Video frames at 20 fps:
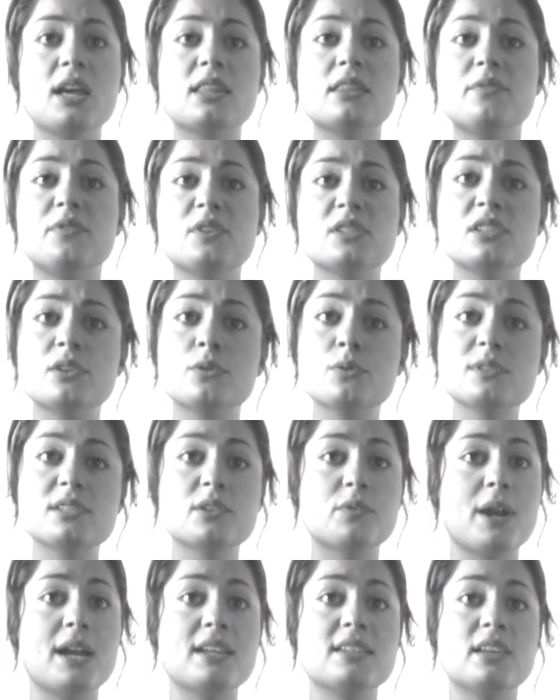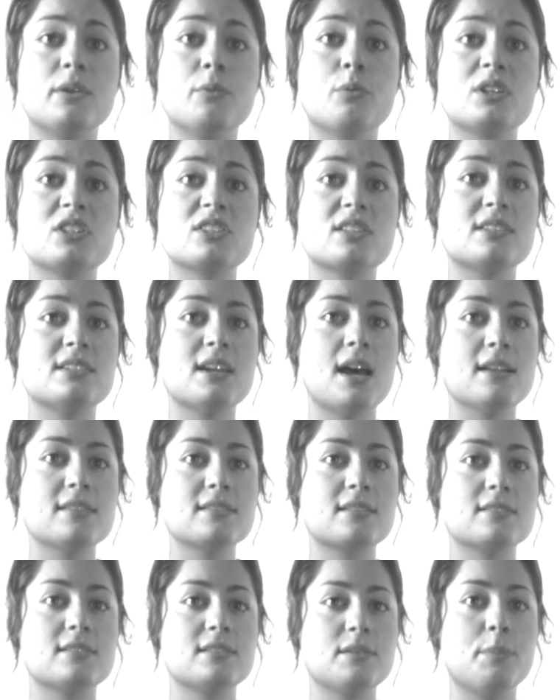the physical surrounding in which the
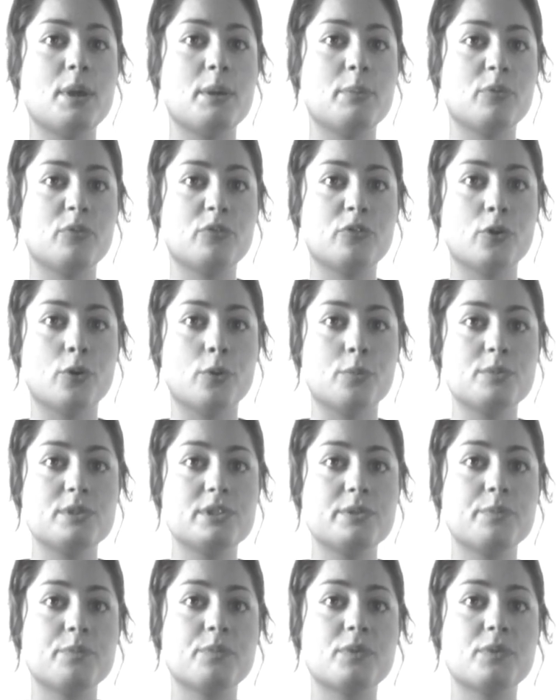task is to be performed,